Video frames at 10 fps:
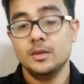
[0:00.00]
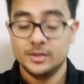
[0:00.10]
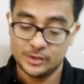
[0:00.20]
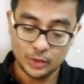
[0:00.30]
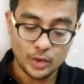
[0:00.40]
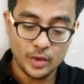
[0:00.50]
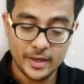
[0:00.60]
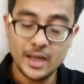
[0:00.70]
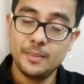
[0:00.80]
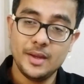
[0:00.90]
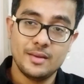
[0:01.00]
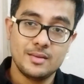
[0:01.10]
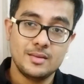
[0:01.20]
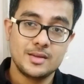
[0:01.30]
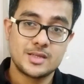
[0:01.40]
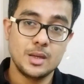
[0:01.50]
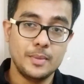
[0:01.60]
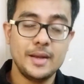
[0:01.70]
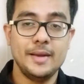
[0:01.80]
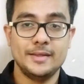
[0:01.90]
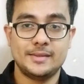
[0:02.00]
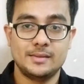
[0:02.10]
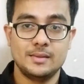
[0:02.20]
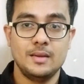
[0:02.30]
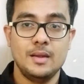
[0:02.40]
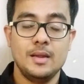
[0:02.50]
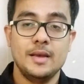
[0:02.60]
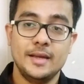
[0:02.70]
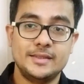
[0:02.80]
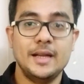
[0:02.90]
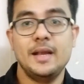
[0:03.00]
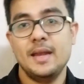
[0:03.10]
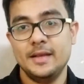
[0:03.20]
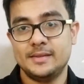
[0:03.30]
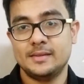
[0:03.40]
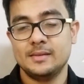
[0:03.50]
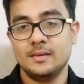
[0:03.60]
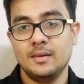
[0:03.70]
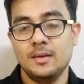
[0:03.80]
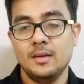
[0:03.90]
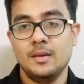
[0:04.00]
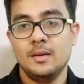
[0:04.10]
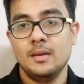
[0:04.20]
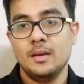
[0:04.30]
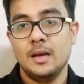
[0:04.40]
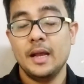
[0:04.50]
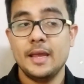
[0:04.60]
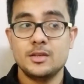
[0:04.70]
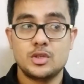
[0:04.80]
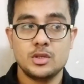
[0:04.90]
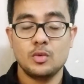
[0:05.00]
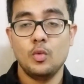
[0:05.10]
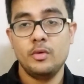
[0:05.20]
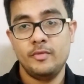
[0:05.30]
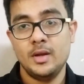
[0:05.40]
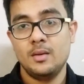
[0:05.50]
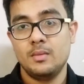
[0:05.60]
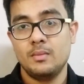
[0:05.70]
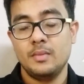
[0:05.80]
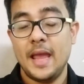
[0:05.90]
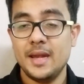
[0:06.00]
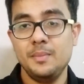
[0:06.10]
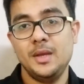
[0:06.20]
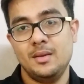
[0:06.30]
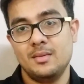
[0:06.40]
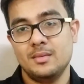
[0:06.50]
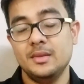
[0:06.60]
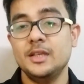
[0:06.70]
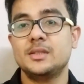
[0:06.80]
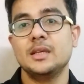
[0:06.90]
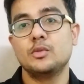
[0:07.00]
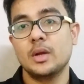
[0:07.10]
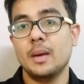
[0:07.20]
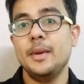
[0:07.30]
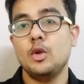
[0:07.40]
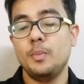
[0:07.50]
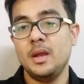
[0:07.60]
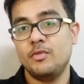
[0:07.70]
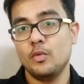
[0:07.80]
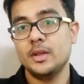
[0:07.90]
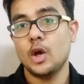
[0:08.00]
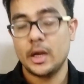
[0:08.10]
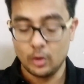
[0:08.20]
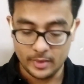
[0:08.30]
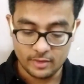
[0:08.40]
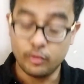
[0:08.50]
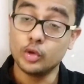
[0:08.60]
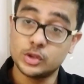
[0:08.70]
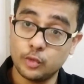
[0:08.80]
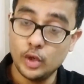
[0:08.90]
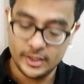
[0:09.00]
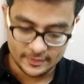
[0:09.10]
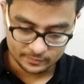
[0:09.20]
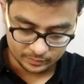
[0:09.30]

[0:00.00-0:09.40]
So you're getting me? Stubbornness, resentness, against his own will, enemy. These things will come into play if you win the argument forcefully.